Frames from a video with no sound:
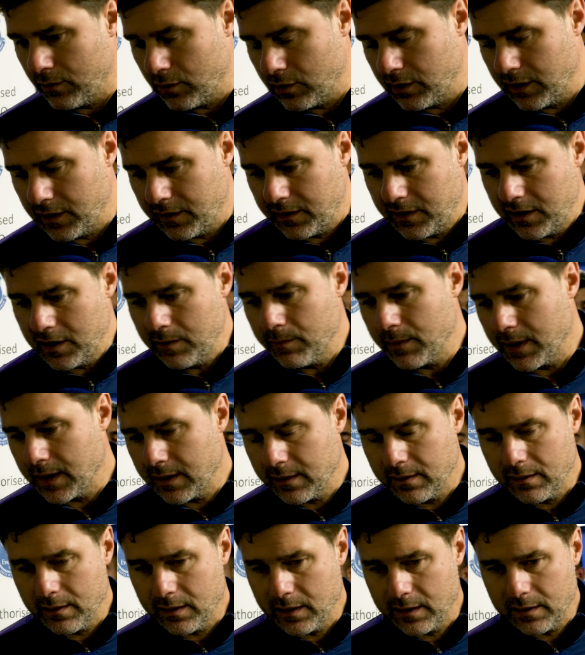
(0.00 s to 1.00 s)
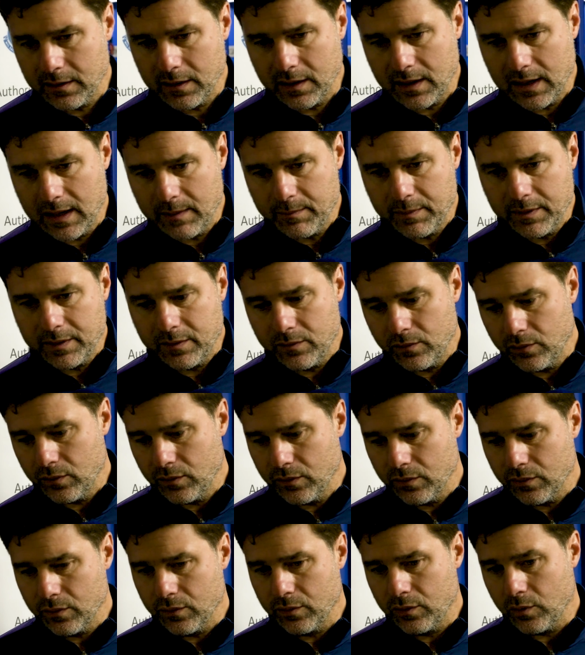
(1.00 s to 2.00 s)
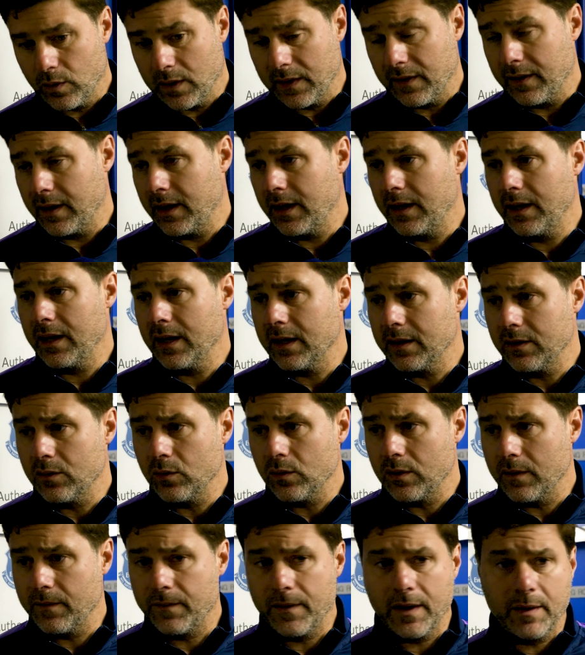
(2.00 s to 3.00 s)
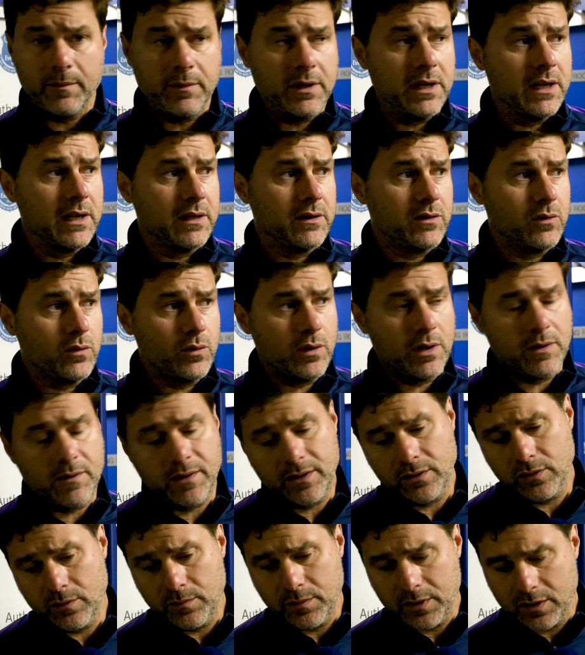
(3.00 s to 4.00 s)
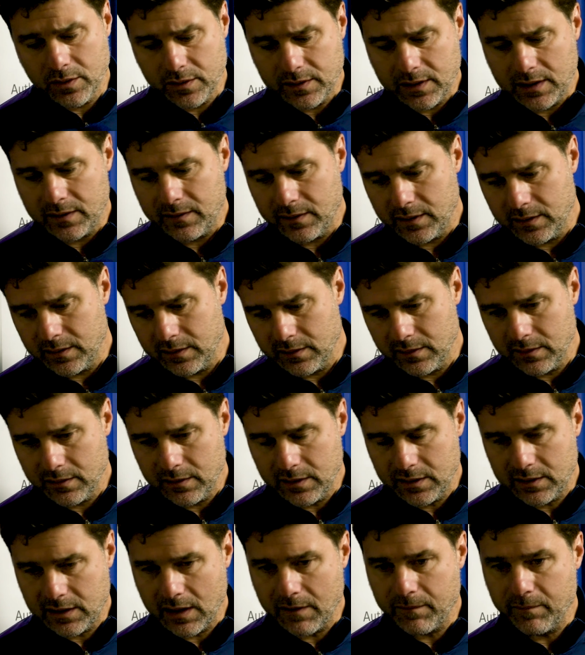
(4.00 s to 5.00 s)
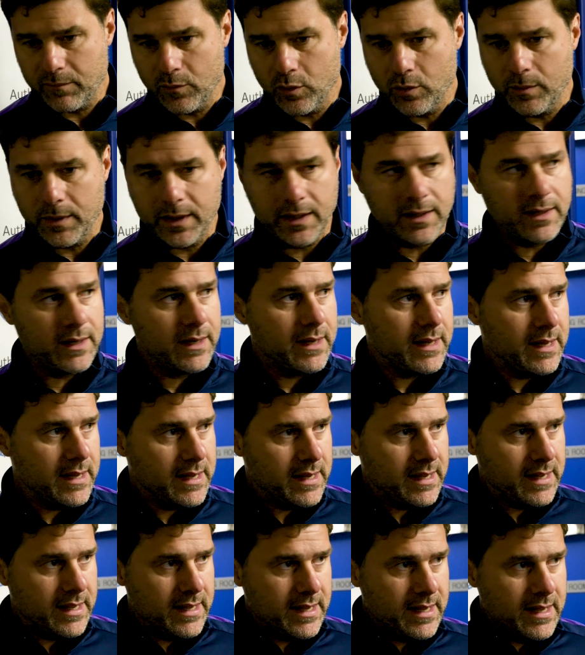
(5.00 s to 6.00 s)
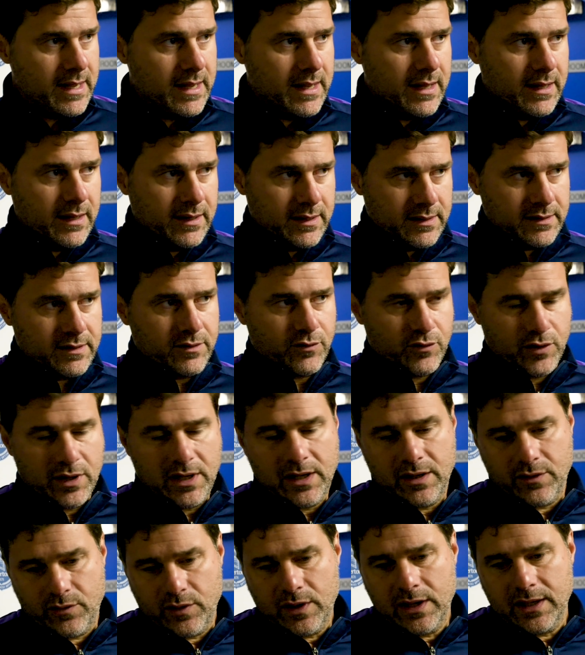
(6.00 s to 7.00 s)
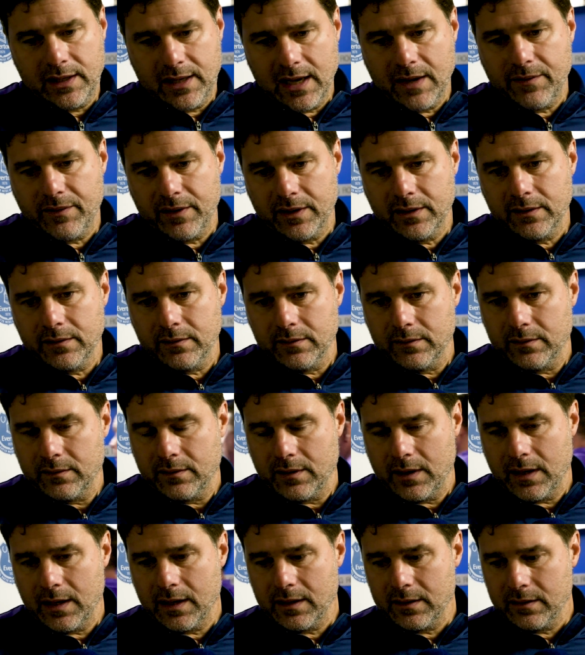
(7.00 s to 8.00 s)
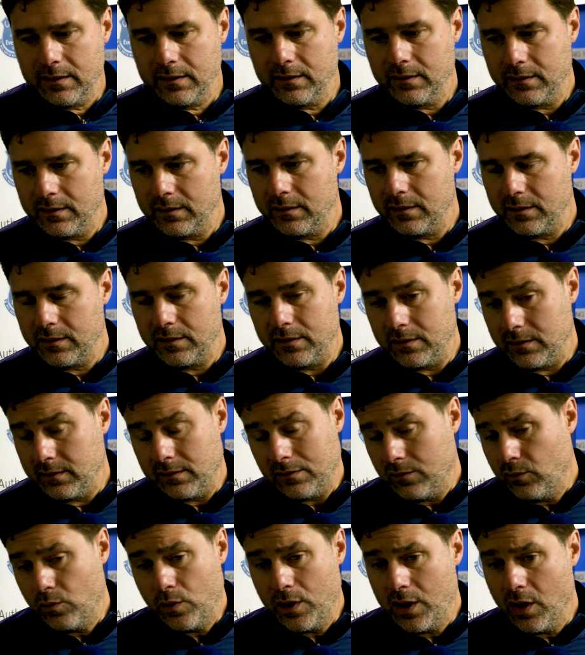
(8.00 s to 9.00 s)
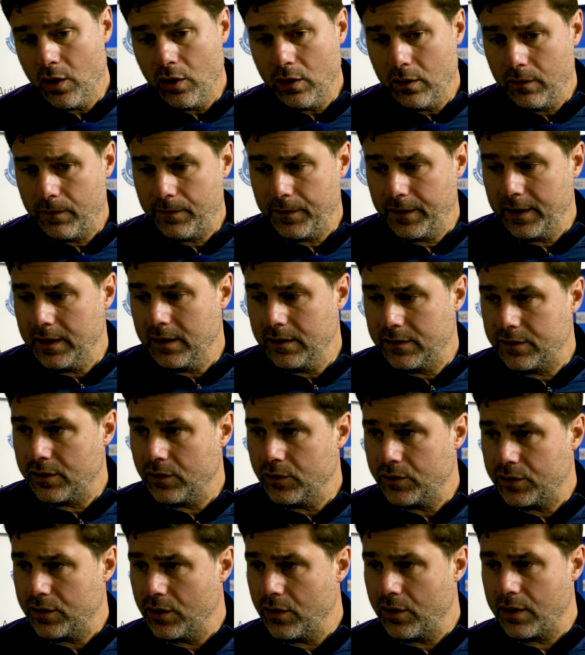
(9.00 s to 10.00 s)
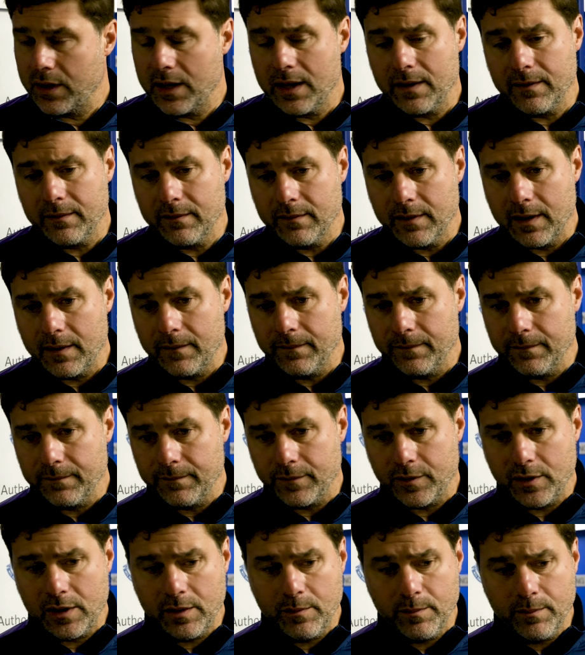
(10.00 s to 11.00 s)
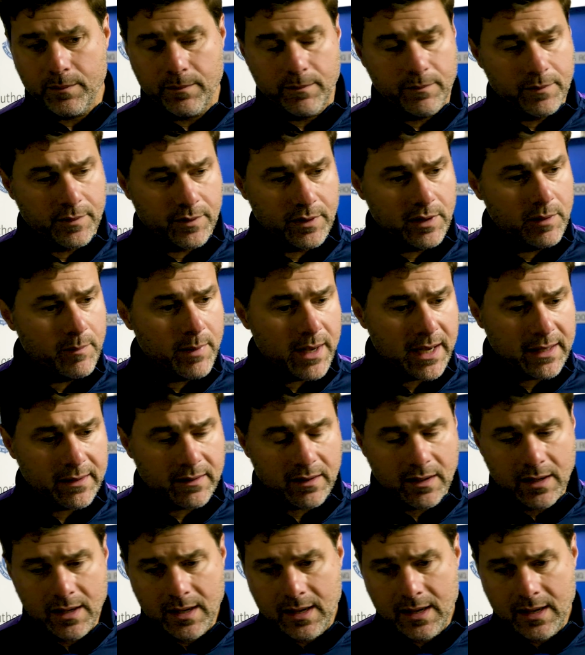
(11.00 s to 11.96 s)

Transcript: all the team and, and the club to, to Andre and to the family and to Everton because I think this tough moment is really, really tough and, and we all feel so sorry and, and really, really bad.